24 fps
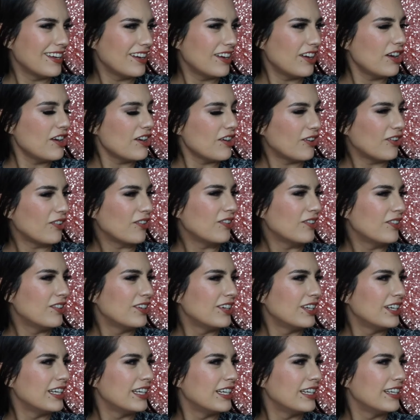
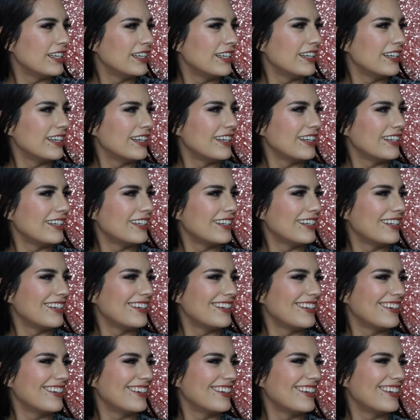
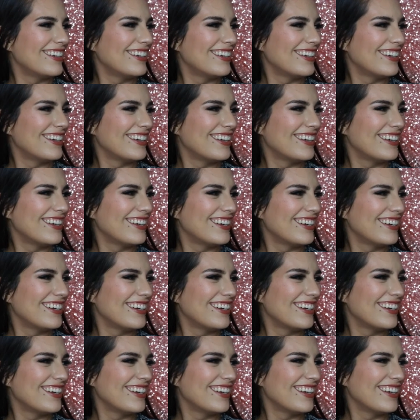
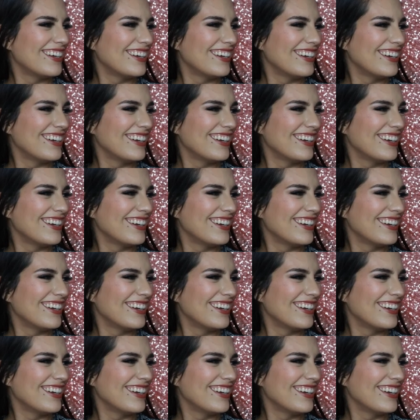The person shown says nothing.